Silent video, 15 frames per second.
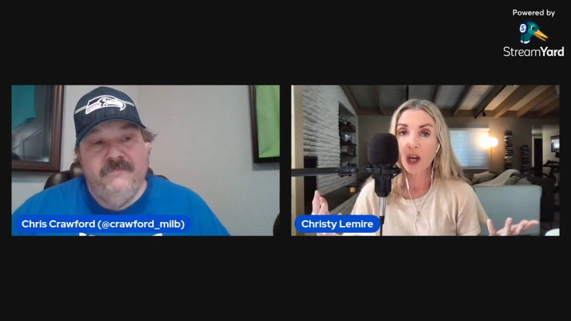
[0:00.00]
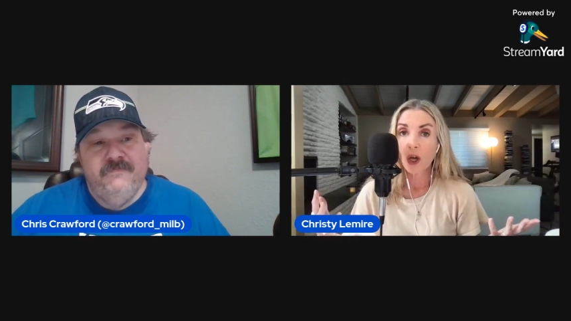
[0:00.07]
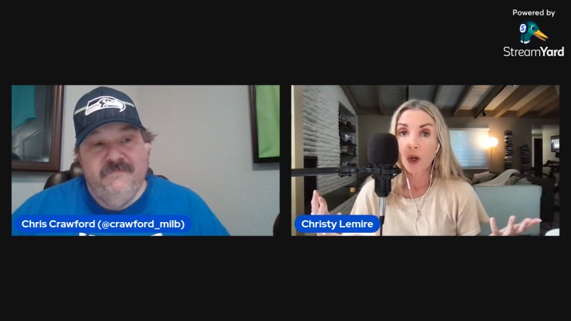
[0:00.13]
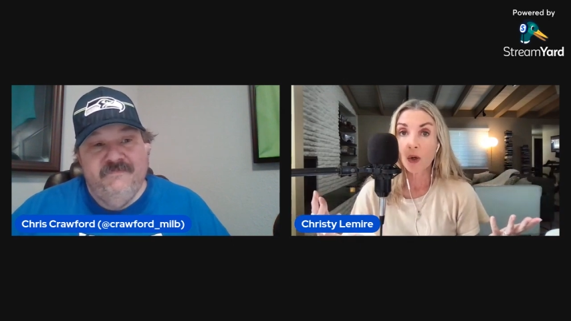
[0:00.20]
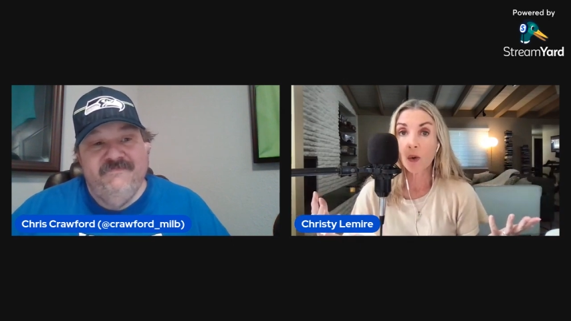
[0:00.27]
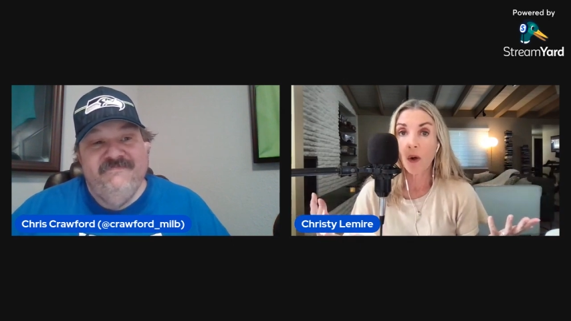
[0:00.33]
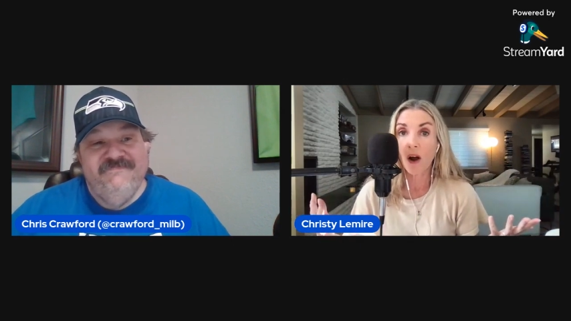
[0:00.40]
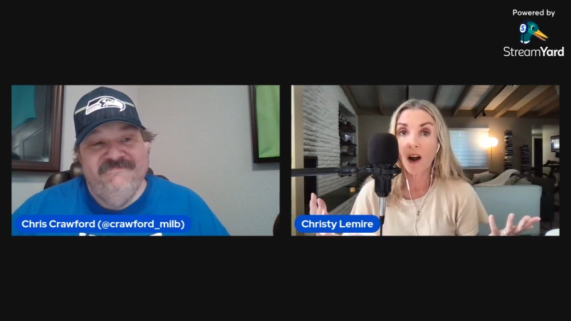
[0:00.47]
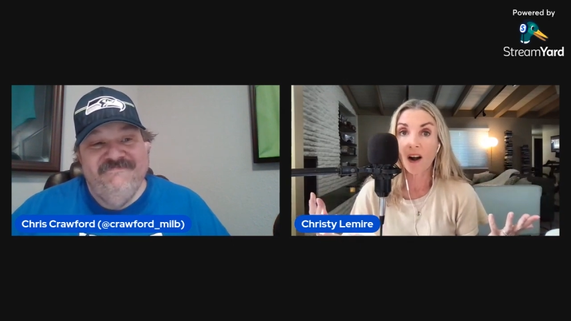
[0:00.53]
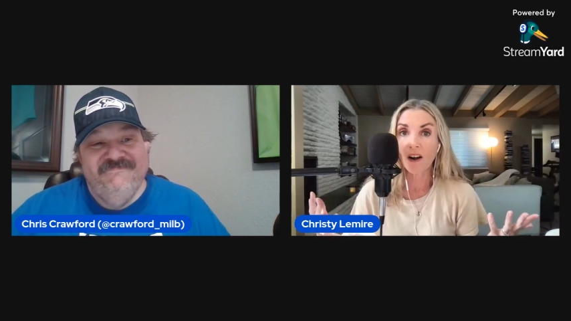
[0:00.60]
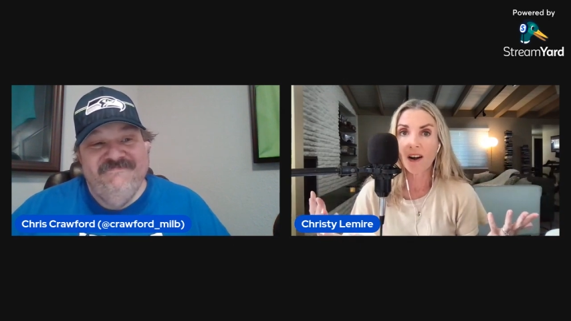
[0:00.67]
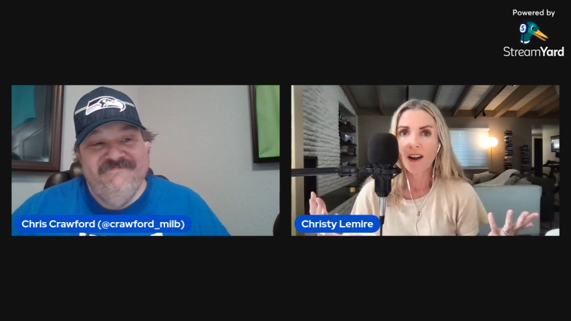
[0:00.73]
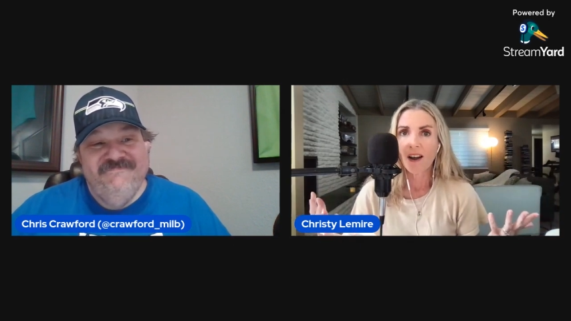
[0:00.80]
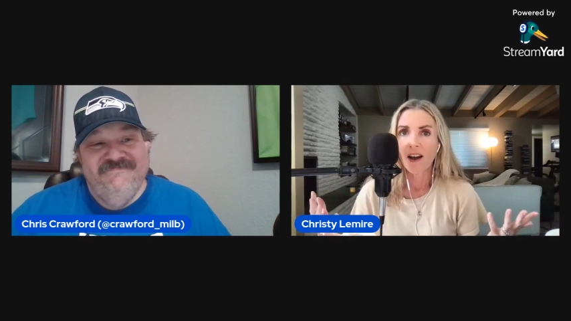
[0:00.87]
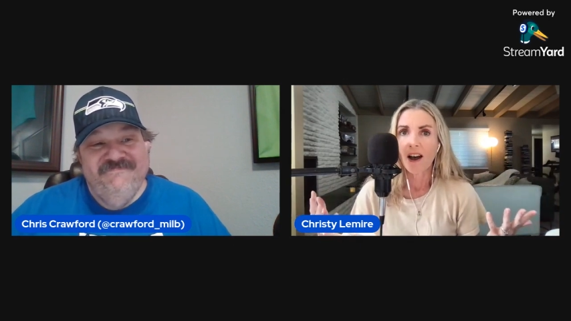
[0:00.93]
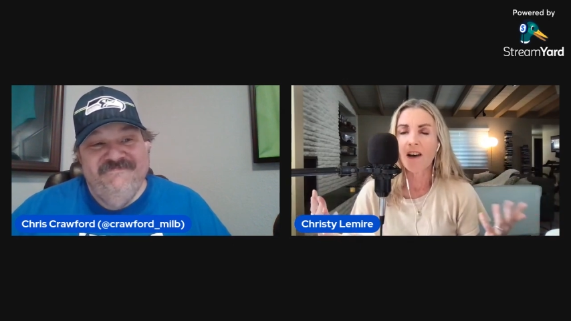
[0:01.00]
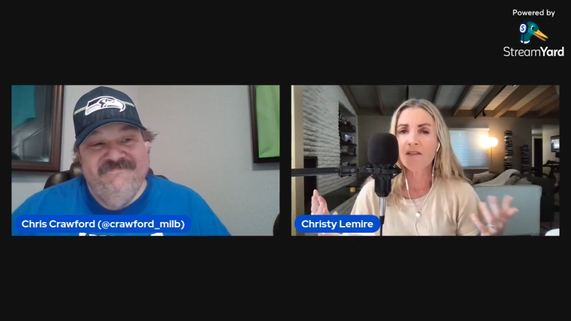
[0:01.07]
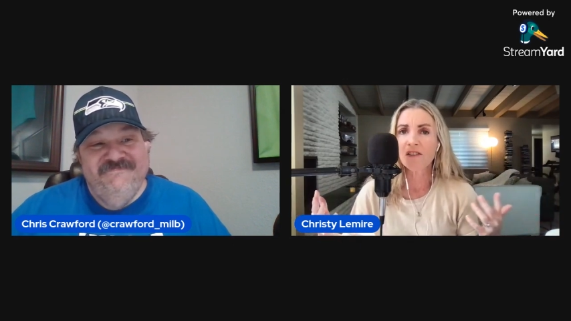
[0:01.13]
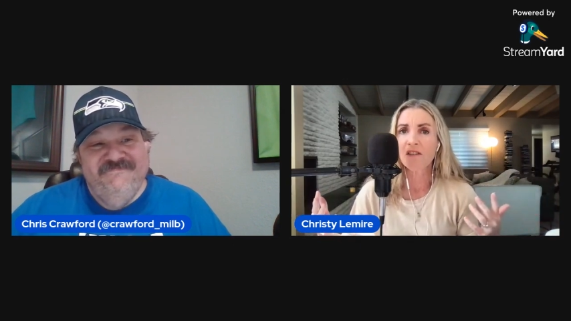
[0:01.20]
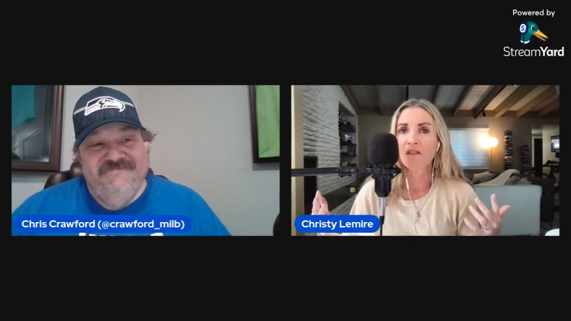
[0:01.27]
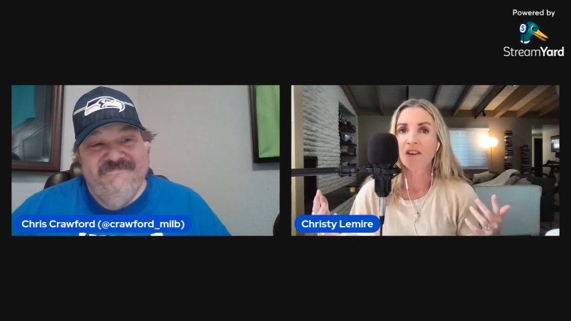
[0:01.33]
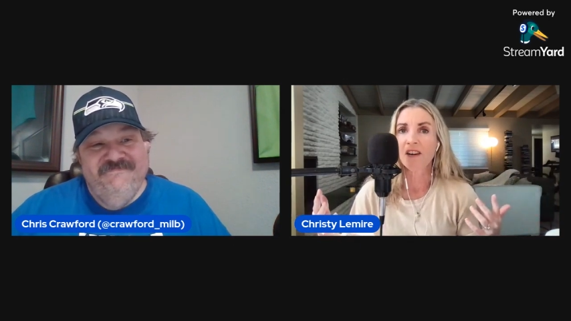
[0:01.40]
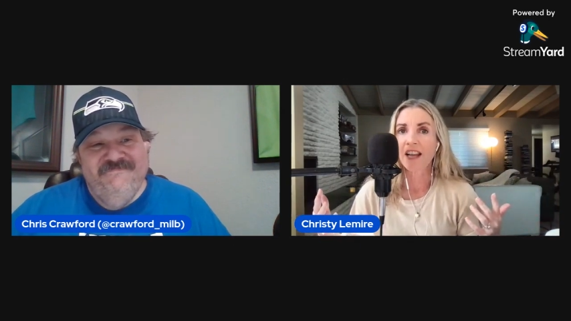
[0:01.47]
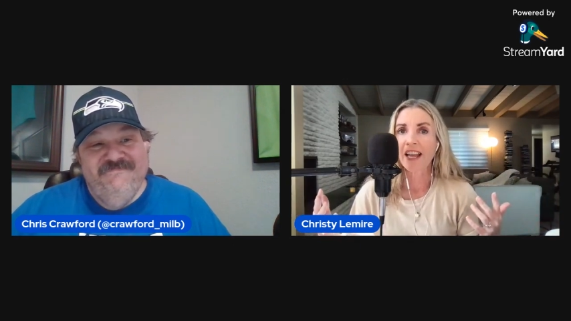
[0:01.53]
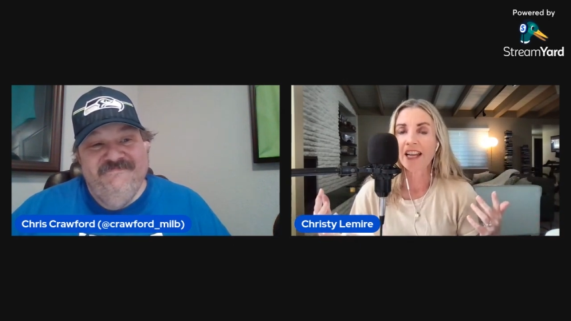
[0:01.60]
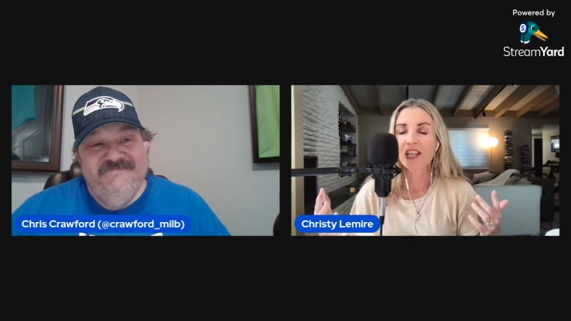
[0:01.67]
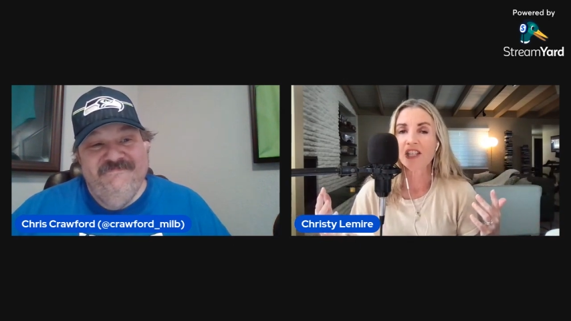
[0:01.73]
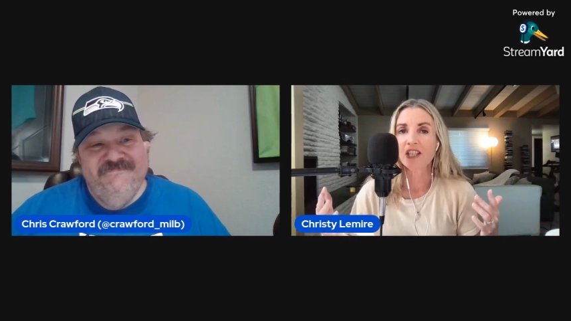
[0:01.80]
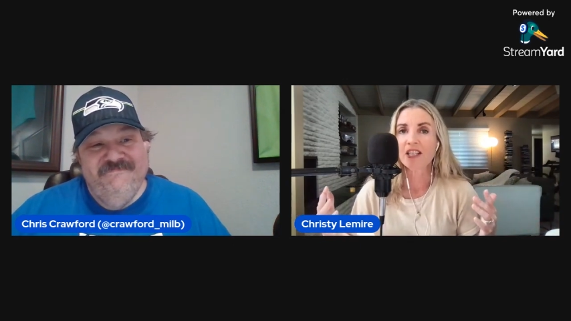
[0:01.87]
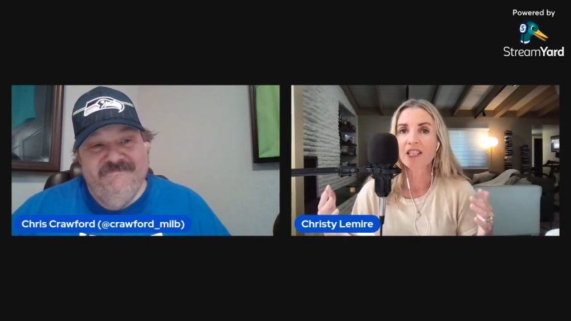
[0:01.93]
Speaker 1: who are of different
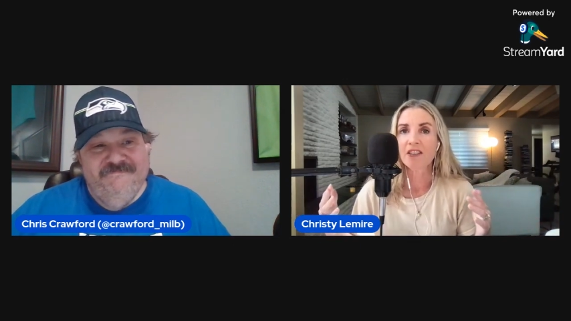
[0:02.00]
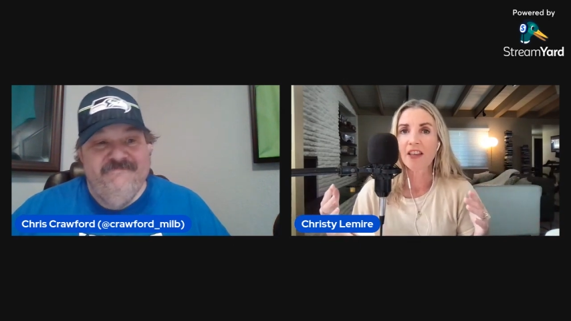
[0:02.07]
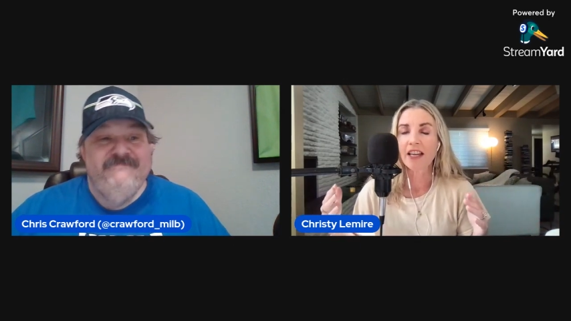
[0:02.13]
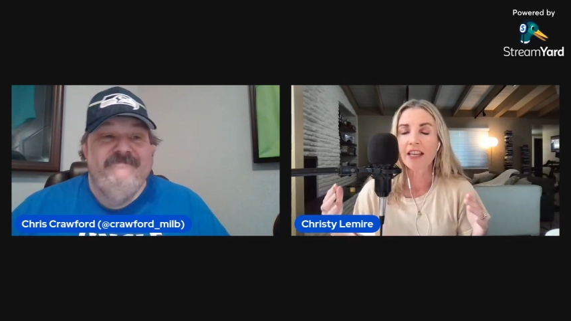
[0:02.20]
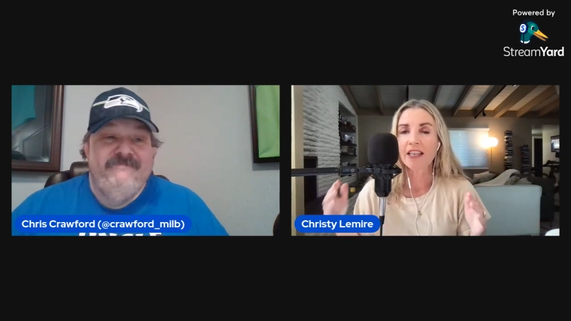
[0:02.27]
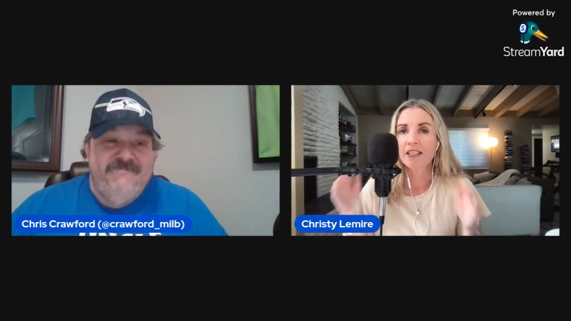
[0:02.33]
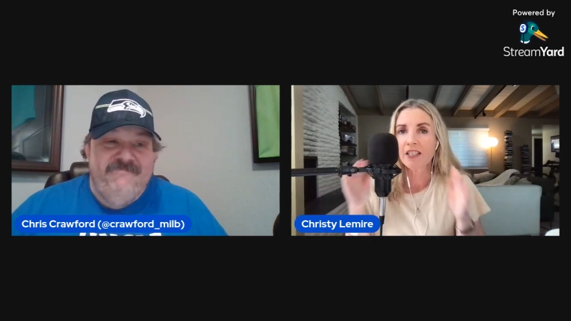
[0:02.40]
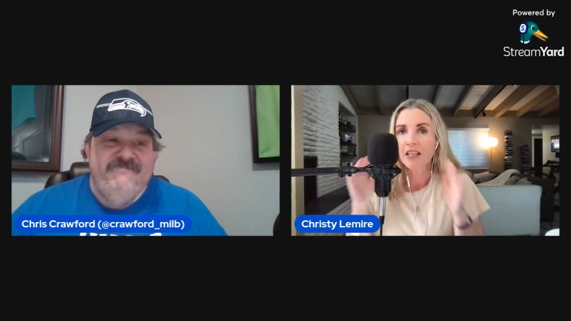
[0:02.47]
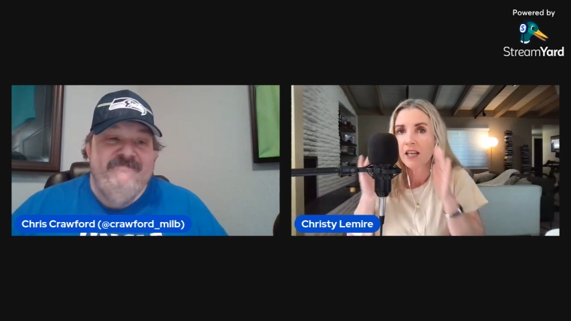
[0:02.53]
ages, that is